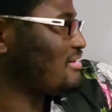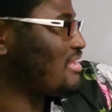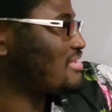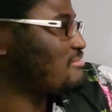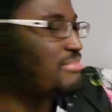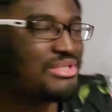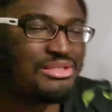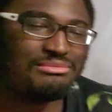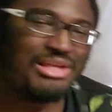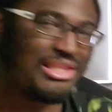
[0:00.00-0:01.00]
I like the
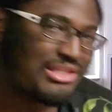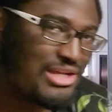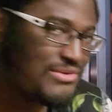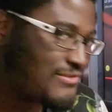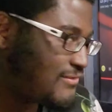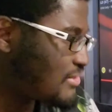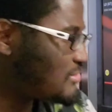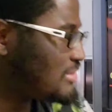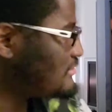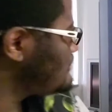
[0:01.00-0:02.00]
beat. I like how he's
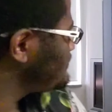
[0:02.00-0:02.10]
flowing.